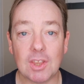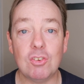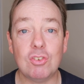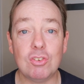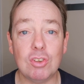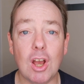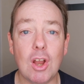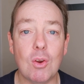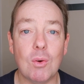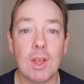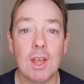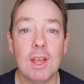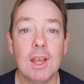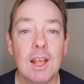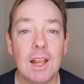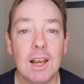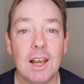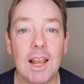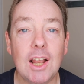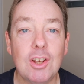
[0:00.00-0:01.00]
So
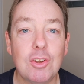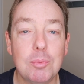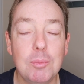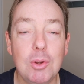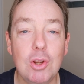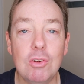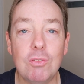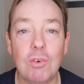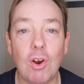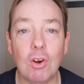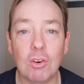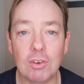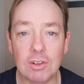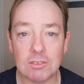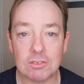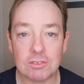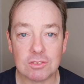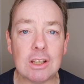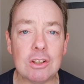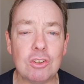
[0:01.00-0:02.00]
let's move
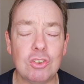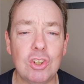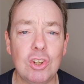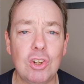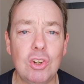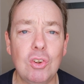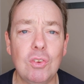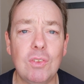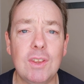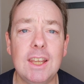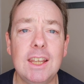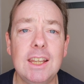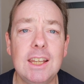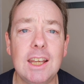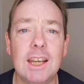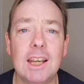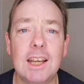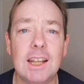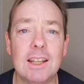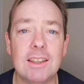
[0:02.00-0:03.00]
on to
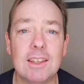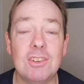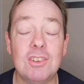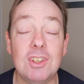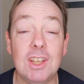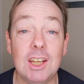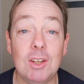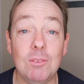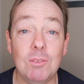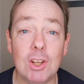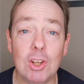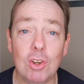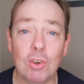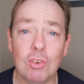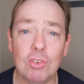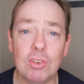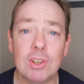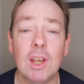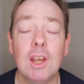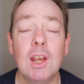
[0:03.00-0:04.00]
the team
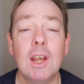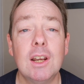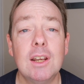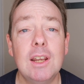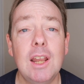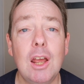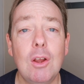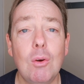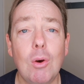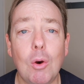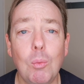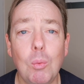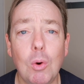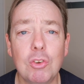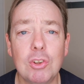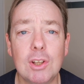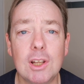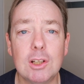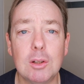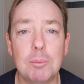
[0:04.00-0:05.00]
news. Now, I
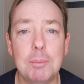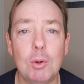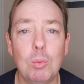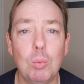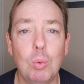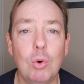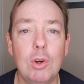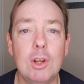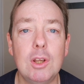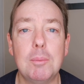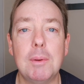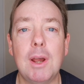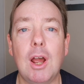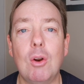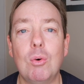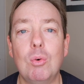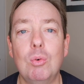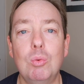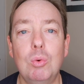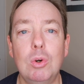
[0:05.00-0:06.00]
was a little bit worried
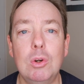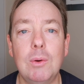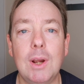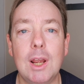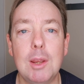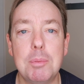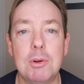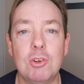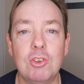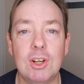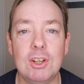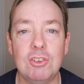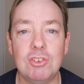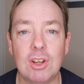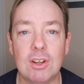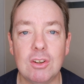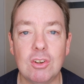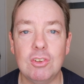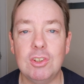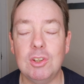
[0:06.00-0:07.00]
about Rui
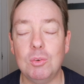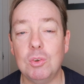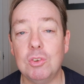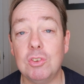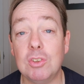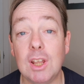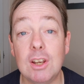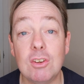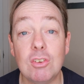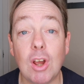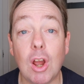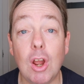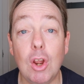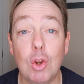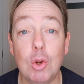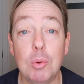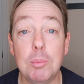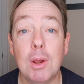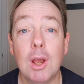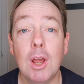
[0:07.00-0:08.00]
Patricio because he was sent
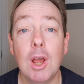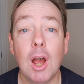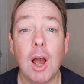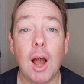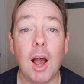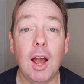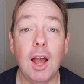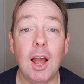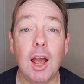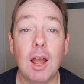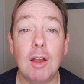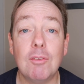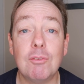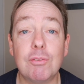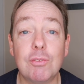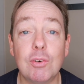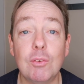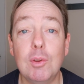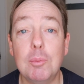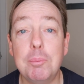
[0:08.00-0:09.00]
home
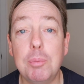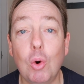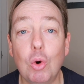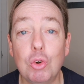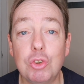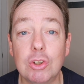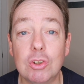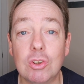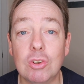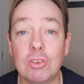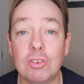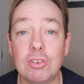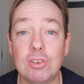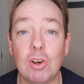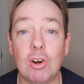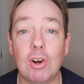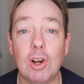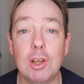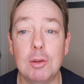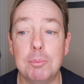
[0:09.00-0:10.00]
from the Portugal
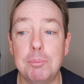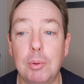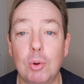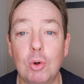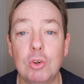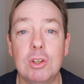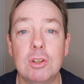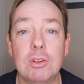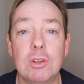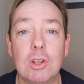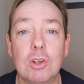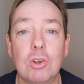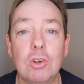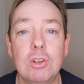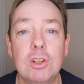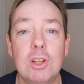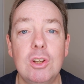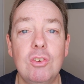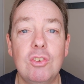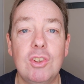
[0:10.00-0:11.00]
side, but the
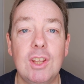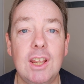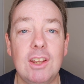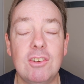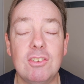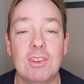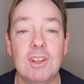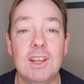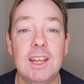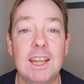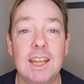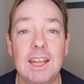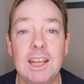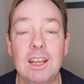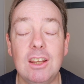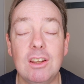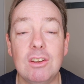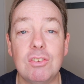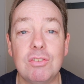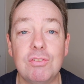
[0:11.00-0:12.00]
good news is that
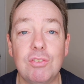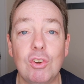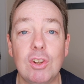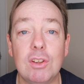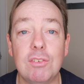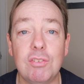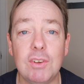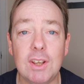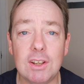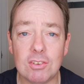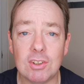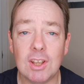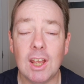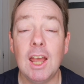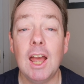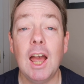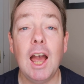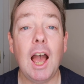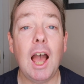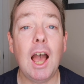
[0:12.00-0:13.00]
he is fully fit,
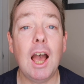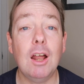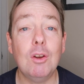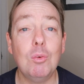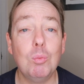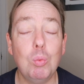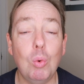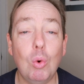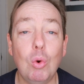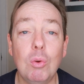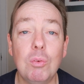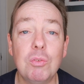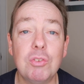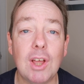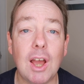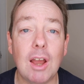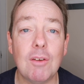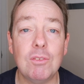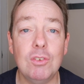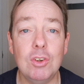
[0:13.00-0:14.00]
and Wolves
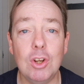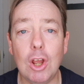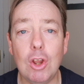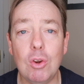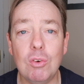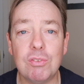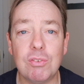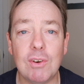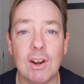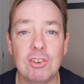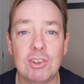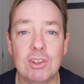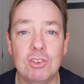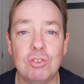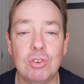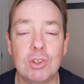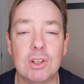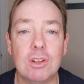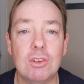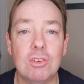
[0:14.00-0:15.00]
have no fresh
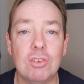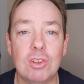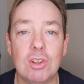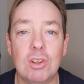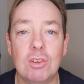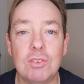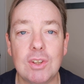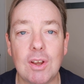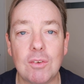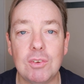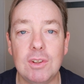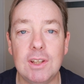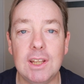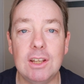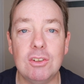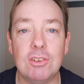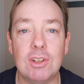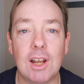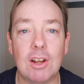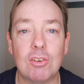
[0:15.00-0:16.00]
injury concerns after
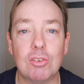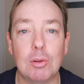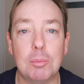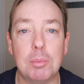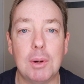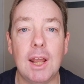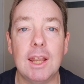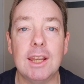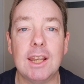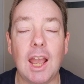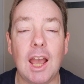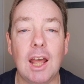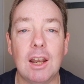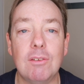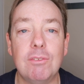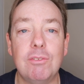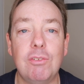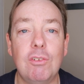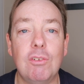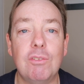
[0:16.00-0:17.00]
the international break,
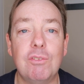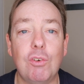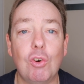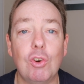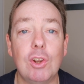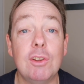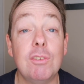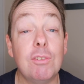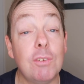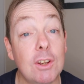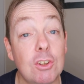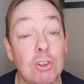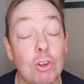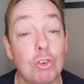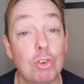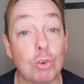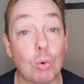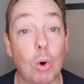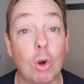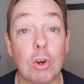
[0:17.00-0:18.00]
and a fully fit
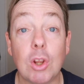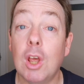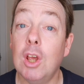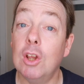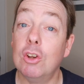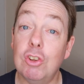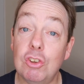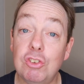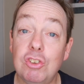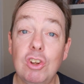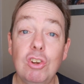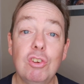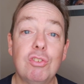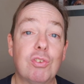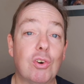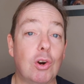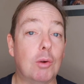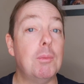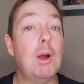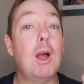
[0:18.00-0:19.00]
squad to choose
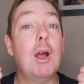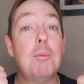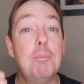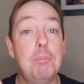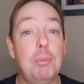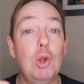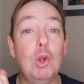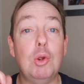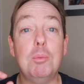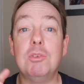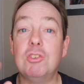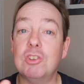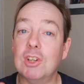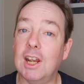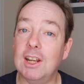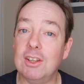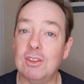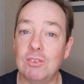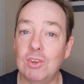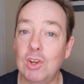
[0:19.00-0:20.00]
from. Boom,
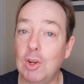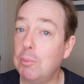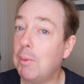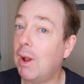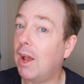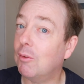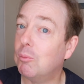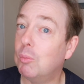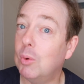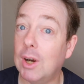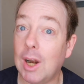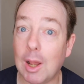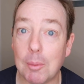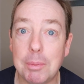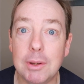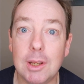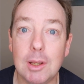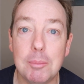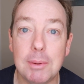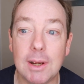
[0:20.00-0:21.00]
shake the room, and we're
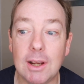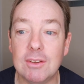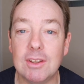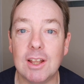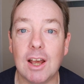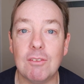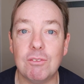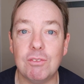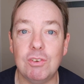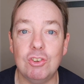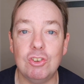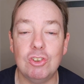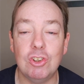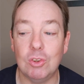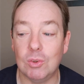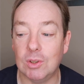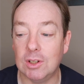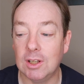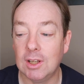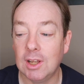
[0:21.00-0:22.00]
happy about that for
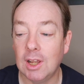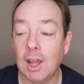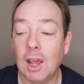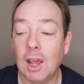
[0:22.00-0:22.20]
sure.